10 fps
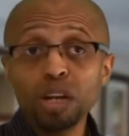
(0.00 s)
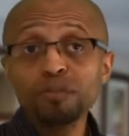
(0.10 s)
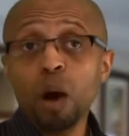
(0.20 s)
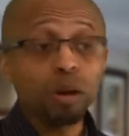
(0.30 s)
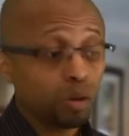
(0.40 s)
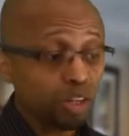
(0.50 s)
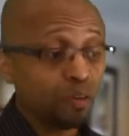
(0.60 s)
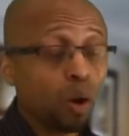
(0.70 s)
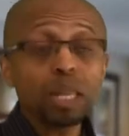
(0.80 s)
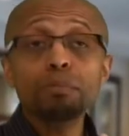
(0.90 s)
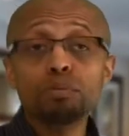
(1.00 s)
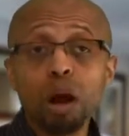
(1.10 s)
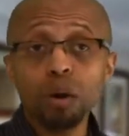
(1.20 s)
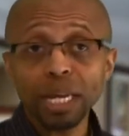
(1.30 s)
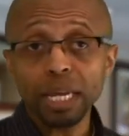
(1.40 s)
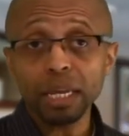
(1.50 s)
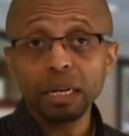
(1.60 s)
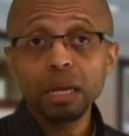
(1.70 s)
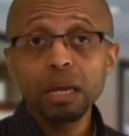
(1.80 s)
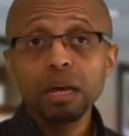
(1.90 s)
you've only brought in
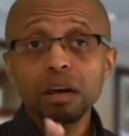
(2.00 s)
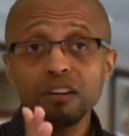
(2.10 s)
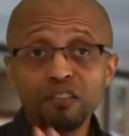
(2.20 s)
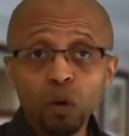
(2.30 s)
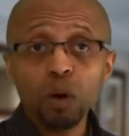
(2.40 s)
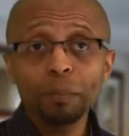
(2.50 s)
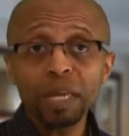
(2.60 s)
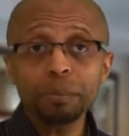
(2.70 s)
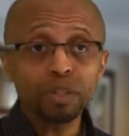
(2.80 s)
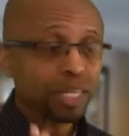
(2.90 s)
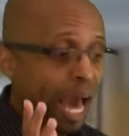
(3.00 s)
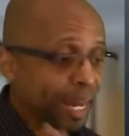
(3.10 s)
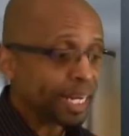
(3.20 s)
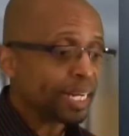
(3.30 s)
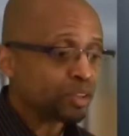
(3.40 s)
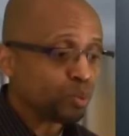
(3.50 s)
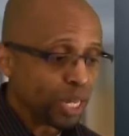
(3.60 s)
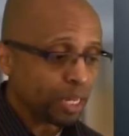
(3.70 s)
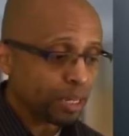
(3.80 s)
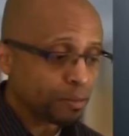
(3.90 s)
4 people. You got in this
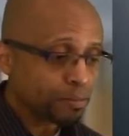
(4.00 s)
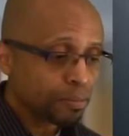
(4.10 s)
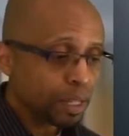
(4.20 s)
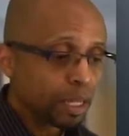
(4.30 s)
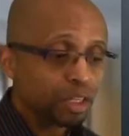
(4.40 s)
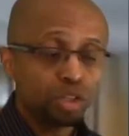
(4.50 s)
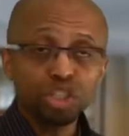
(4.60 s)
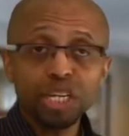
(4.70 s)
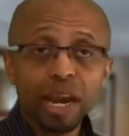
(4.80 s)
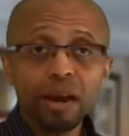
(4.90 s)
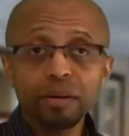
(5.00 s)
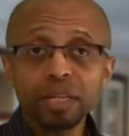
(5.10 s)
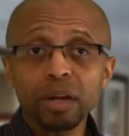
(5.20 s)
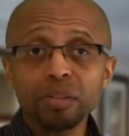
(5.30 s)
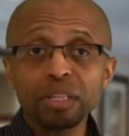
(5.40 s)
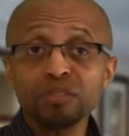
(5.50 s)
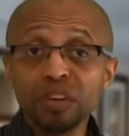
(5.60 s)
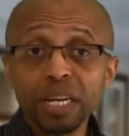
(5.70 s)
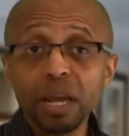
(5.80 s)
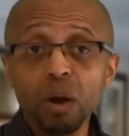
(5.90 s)
week. You shared, this
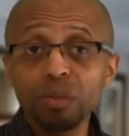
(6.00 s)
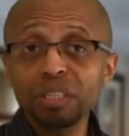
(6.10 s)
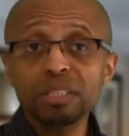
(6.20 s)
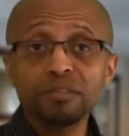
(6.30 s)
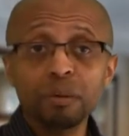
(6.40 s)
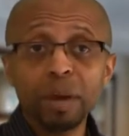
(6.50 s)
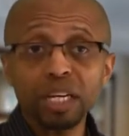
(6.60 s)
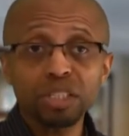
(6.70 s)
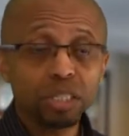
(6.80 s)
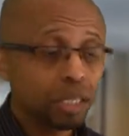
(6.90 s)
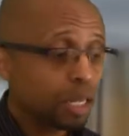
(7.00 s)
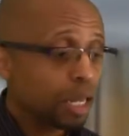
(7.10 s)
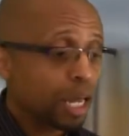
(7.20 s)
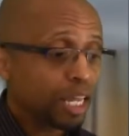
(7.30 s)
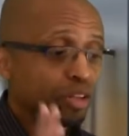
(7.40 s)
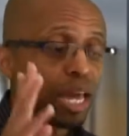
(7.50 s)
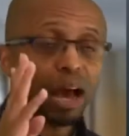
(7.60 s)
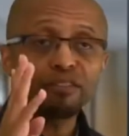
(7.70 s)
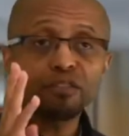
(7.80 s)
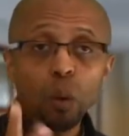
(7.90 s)
video, this information, and you
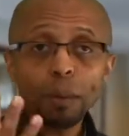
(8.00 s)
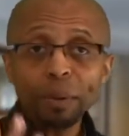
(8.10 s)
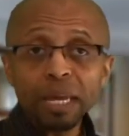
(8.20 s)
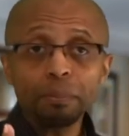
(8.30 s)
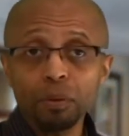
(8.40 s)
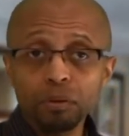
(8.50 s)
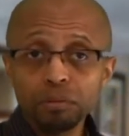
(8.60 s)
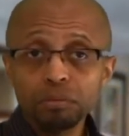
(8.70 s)
got 4 people